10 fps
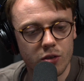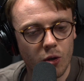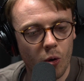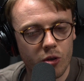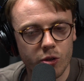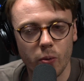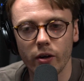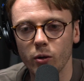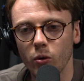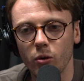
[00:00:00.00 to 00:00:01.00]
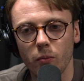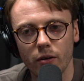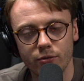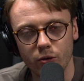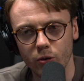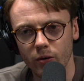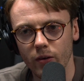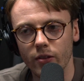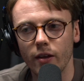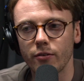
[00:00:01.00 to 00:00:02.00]
talk to anyone on my phone,
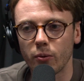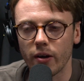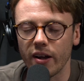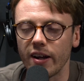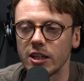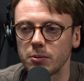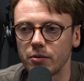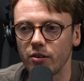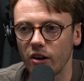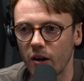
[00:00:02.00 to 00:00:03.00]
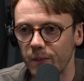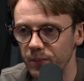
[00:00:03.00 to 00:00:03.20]
and everyone hates me for that.